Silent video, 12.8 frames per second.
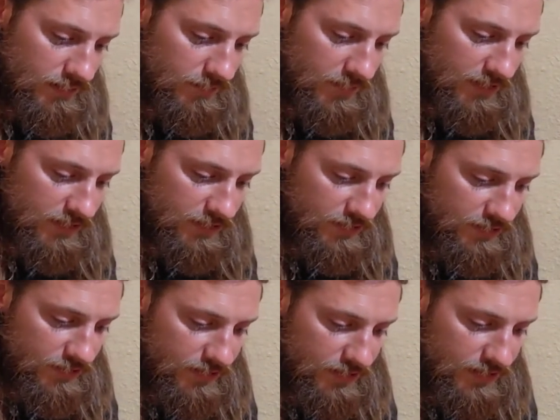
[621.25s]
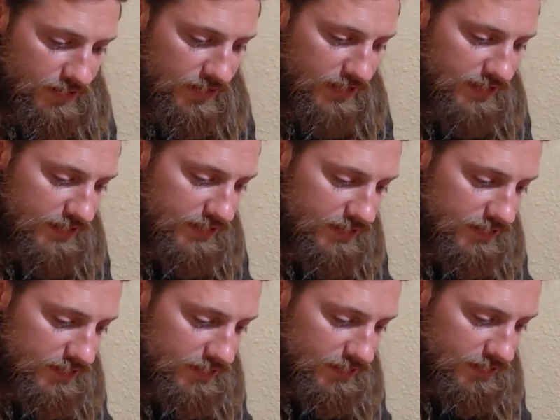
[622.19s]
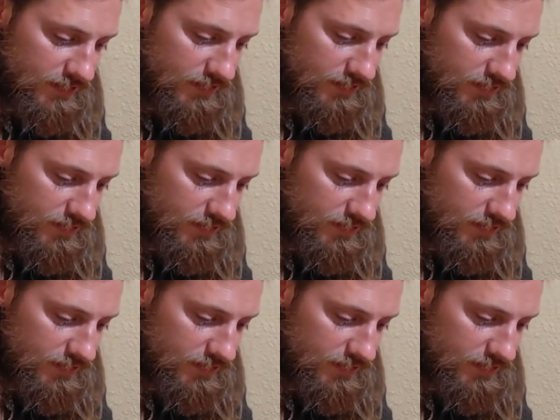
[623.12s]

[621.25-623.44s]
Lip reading: Make sure it's nice and secure,